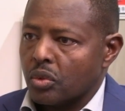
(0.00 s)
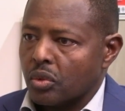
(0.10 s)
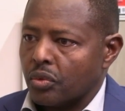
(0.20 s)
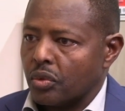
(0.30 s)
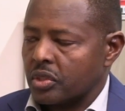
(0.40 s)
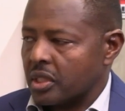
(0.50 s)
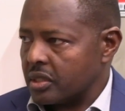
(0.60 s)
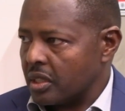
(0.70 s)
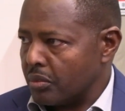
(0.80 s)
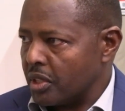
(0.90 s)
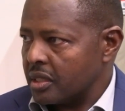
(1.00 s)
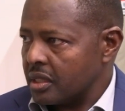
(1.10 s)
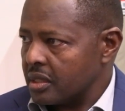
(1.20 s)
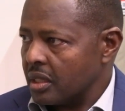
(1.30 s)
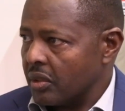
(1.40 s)
of course, sustainability
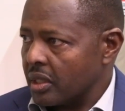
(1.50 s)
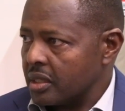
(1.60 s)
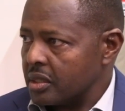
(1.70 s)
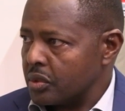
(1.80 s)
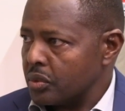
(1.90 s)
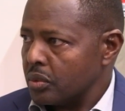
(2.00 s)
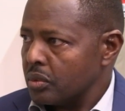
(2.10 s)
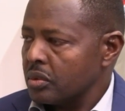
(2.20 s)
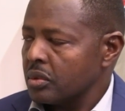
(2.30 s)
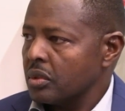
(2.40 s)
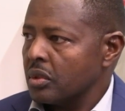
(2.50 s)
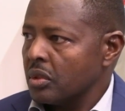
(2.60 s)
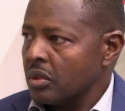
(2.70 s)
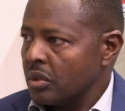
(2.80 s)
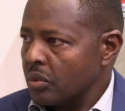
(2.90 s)
is now a key issue.
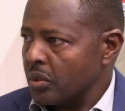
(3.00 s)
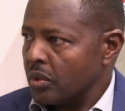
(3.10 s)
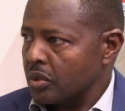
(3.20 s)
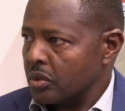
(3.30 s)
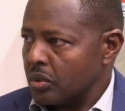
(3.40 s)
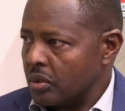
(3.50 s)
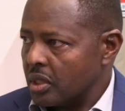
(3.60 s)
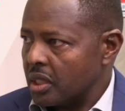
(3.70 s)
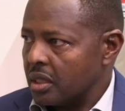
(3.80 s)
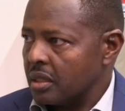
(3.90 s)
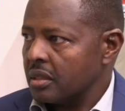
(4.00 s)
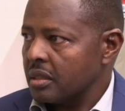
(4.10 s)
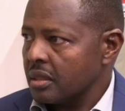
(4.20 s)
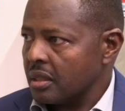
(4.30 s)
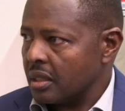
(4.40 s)
We want to do green.
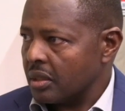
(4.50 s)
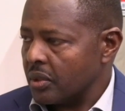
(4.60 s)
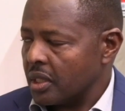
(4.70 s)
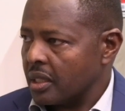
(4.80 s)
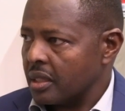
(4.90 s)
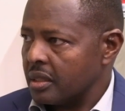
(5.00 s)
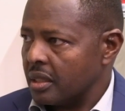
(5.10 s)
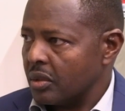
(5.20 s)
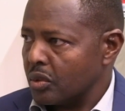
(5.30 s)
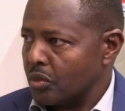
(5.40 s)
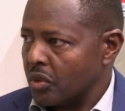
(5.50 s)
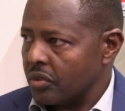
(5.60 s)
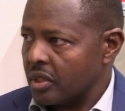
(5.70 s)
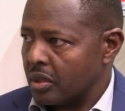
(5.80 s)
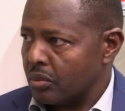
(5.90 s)
We're encouraging a lot more of
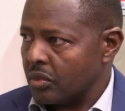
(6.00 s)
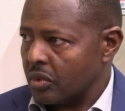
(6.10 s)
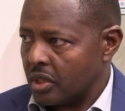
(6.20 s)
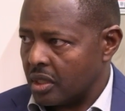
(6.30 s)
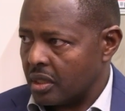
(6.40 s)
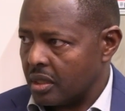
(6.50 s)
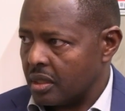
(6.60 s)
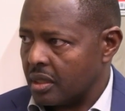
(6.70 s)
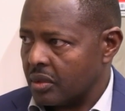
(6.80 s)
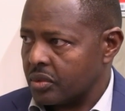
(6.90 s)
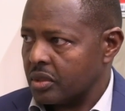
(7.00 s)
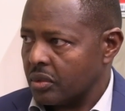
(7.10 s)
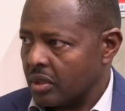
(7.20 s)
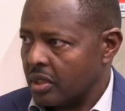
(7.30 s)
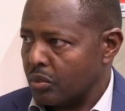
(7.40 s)
green housing
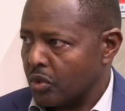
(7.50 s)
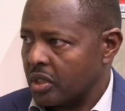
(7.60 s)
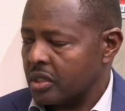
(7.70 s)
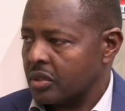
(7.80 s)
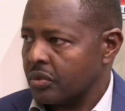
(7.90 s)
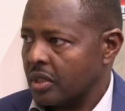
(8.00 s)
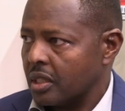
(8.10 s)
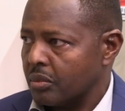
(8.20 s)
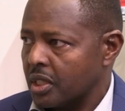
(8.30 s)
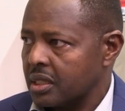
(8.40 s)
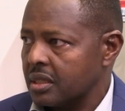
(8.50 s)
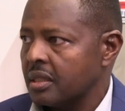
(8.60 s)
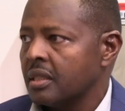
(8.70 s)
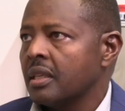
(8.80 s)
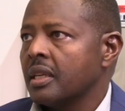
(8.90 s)
or green mortgages for that matter.
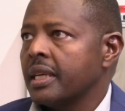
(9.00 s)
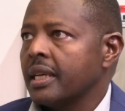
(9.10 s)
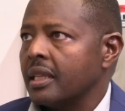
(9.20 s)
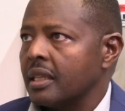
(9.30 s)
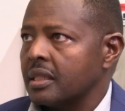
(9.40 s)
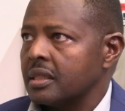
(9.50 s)
And that